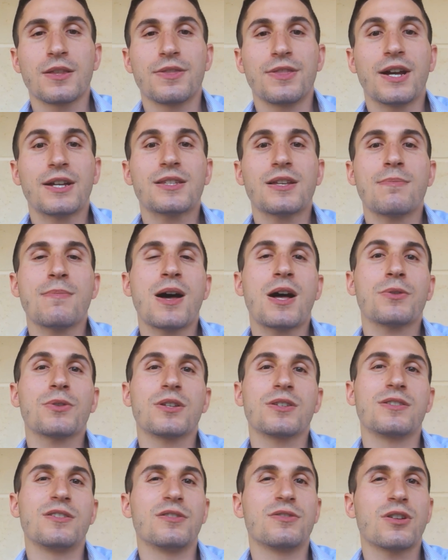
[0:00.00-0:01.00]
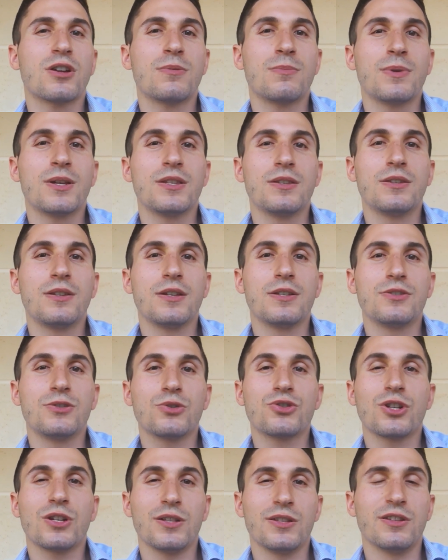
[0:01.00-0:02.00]
That amount is
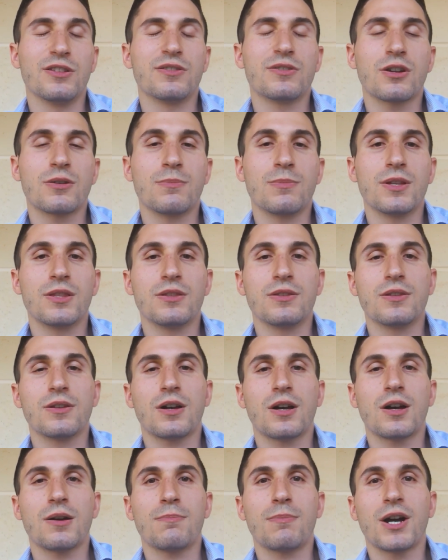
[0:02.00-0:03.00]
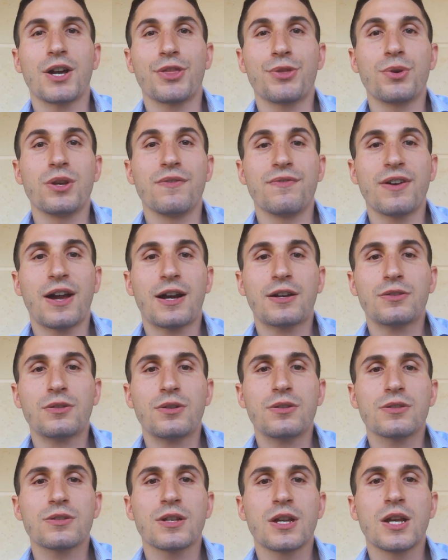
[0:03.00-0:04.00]
usually determined by 3
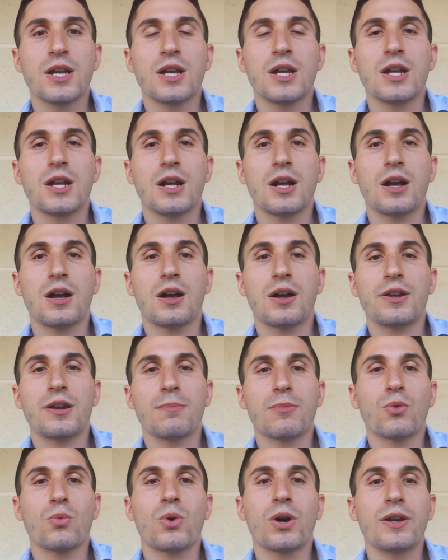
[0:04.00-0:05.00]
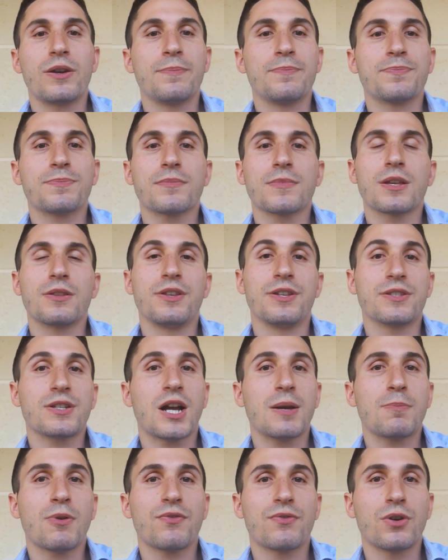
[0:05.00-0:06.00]
factors. Number 1, the
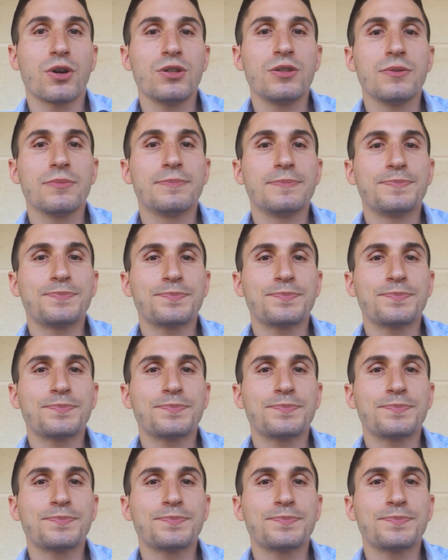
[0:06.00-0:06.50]
type of good,